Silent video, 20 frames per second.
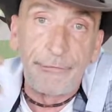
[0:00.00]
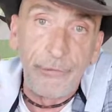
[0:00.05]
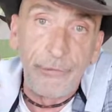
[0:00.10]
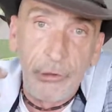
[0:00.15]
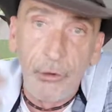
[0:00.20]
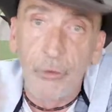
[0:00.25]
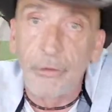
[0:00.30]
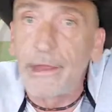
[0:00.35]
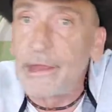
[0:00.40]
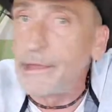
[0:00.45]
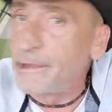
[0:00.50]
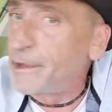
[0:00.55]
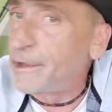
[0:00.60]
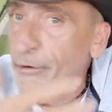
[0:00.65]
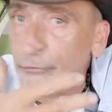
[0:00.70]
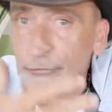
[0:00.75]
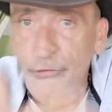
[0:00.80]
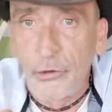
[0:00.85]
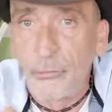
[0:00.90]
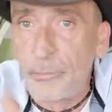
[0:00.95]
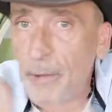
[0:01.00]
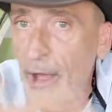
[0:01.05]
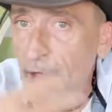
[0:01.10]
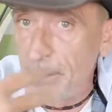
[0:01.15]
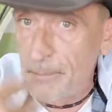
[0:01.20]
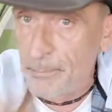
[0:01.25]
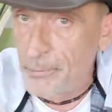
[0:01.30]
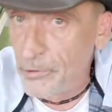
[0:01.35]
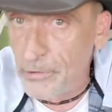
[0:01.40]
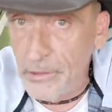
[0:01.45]
you're getting interviewed by
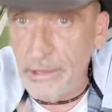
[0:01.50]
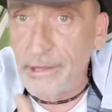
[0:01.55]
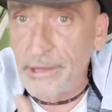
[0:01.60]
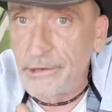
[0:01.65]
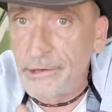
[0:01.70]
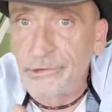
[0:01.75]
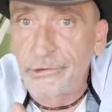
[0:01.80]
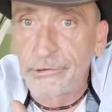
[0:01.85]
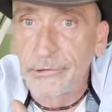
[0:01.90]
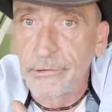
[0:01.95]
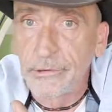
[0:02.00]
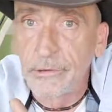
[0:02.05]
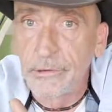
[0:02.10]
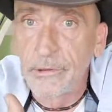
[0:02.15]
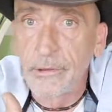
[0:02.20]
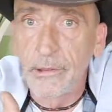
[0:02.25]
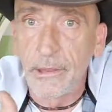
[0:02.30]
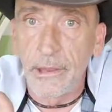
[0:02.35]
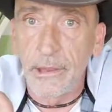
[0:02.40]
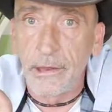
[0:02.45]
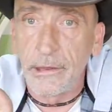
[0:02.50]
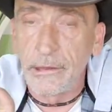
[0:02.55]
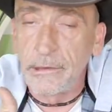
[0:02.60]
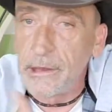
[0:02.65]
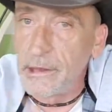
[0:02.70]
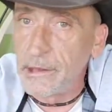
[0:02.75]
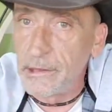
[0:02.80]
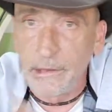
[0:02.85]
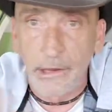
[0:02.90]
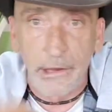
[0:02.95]
the police in
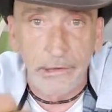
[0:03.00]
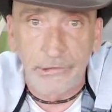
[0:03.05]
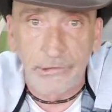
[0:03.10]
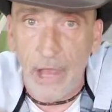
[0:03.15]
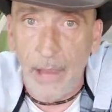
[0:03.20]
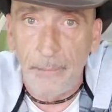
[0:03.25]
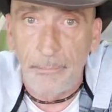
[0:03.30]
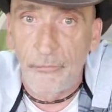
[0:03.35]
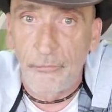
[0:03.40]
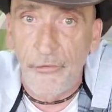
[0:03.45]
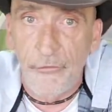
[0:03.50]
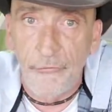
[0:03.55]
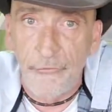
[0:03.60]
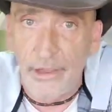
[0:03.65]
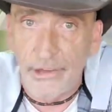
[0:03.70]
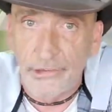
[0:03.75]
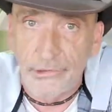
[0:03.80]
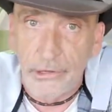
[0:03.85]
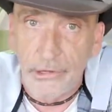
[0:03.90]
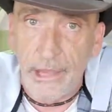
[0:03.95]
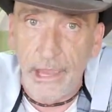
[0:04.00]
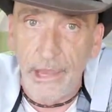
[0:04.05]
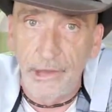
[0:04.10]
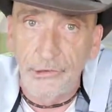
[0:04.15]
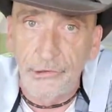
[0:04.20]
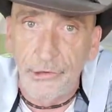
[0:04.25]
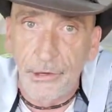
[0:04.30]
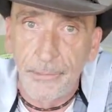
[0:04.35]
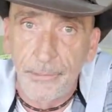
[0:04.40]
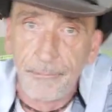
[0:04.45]
this type of
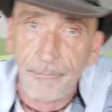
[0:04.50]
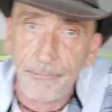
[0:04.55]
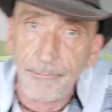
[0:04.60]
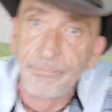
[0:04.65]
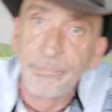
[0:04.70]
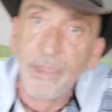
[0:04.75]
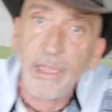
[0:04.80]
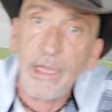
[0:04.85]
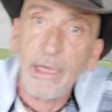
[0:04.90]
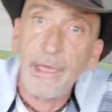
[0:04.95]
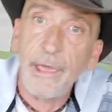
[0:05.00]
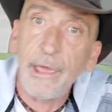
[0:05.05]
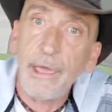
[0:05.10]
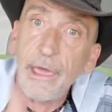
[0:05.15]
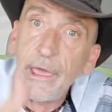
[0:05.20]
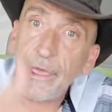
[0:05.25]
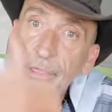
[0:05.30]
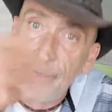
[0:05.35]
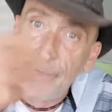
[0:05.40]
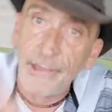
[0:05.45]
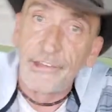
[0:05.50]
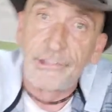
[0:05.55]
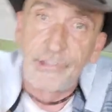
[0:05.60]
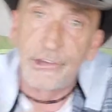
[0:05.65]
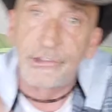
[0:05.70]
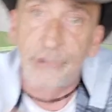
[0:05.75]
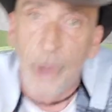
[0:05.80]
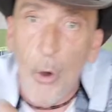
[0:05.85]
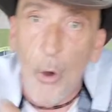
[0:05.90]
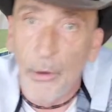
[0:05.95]
investigation, this
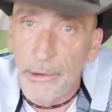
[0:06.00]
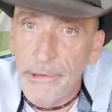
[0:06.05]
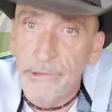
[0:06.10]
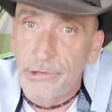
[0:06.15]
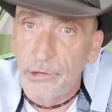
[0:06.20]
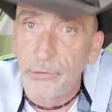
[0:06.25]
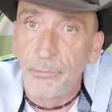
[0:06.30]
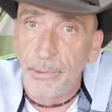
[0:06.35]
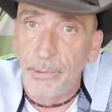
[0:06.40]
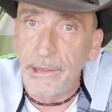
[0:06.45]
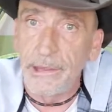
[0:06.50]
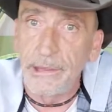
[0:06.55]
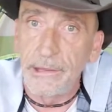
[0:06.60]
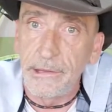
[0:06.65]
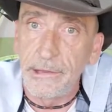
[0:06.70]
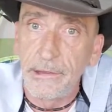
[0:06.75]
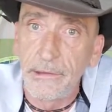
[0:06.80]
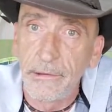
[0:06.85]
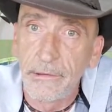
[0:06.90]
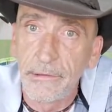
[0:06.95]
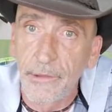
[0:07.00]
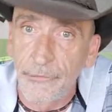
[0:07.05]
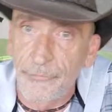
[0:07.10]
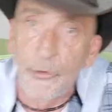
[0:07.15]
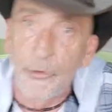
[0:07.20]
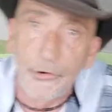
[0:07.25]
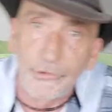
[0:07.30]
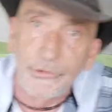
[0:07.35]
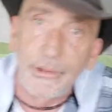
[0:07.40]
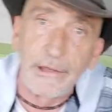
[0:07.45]
is going to be the
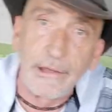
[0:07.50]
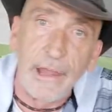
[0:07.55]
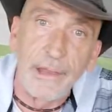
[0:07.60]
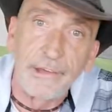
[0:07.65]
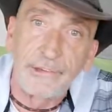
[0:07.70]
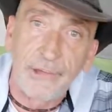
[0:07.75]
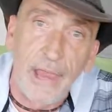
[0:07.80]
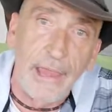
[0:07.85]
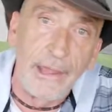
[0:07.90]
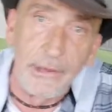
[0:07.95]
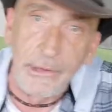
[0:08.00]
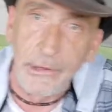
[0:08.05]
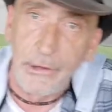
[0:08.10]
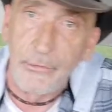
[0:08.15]
first thing they say to you.